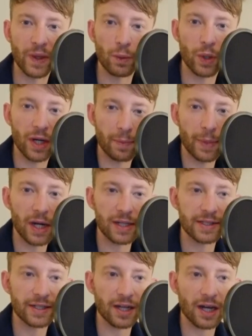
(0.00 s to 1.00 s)
We're a
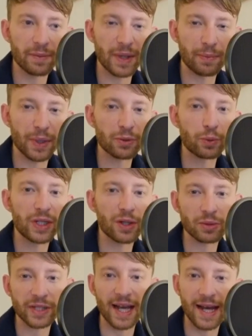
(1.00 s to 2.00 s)
market economy, but we
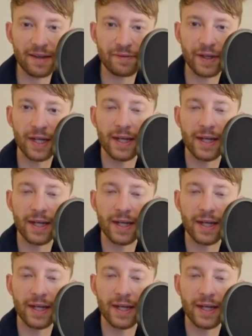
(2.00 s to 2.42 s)
don't have